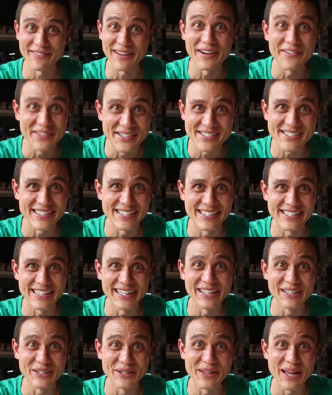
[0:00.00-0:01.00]
I've ever seen
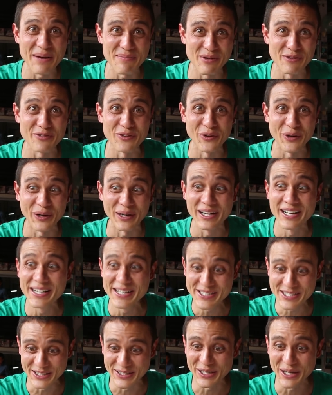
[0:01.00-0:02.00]
Ying do that before.
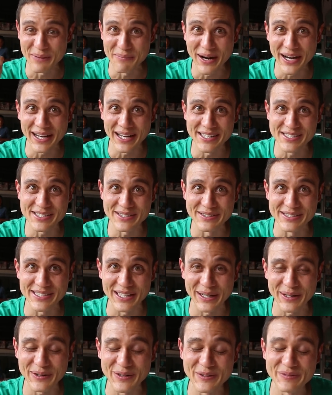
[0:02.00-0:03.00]
She took a bite and she was
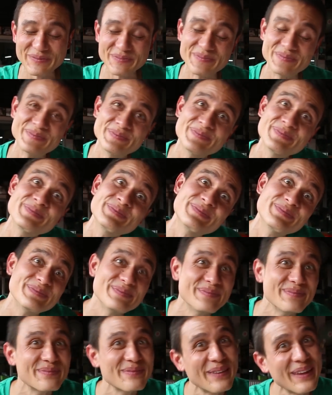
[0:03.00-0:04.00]
like,
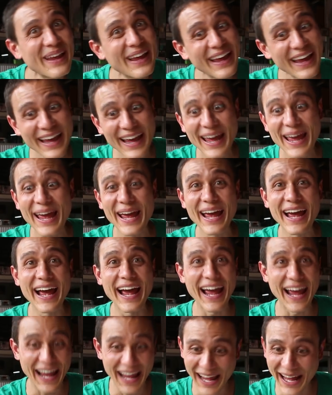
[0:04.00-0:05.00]
mmm.
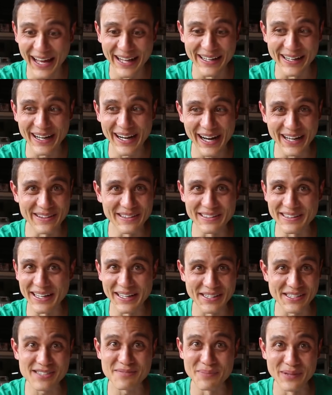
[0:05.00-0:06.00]
And I think
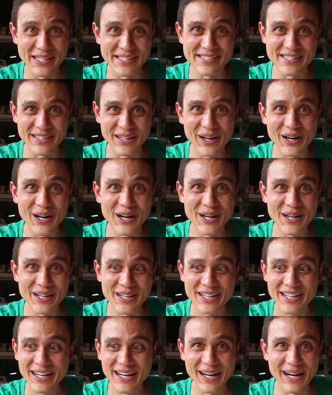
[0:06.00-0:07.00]
that explains it all.
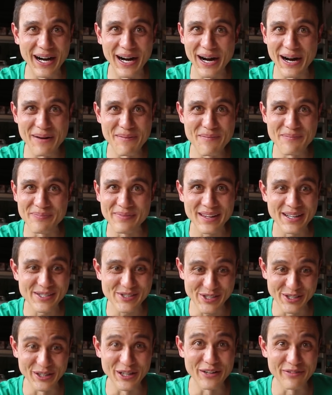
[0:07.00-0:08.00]

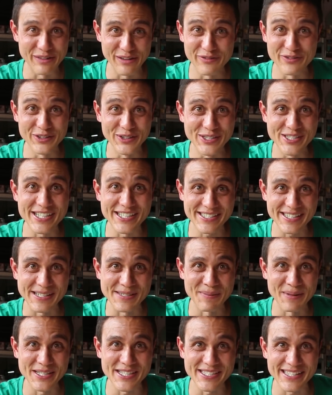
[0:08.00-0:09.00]
Um, she loved the food just
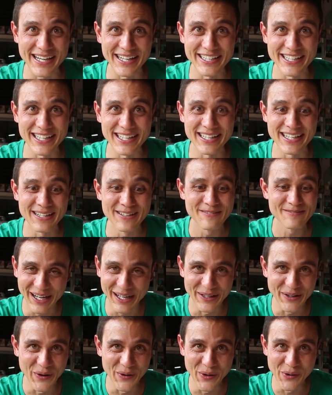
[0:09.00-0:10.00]
as much as I did.
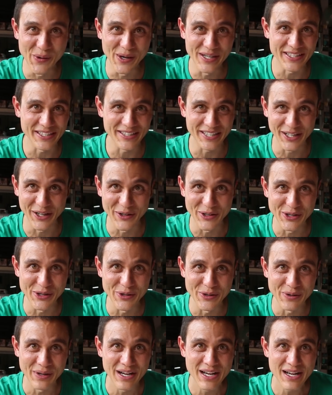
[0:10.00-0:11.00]
I don't know what to tell
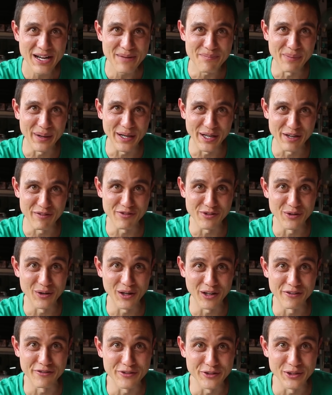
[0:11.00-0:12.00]
you, but if you
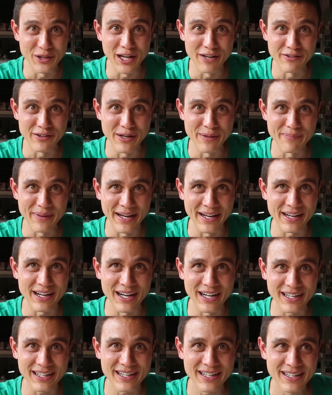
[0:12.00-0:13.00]
are a food lover in
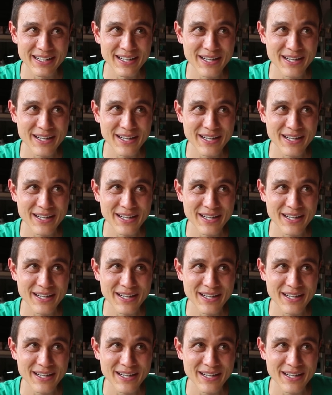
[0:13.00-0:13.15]
Bangkok,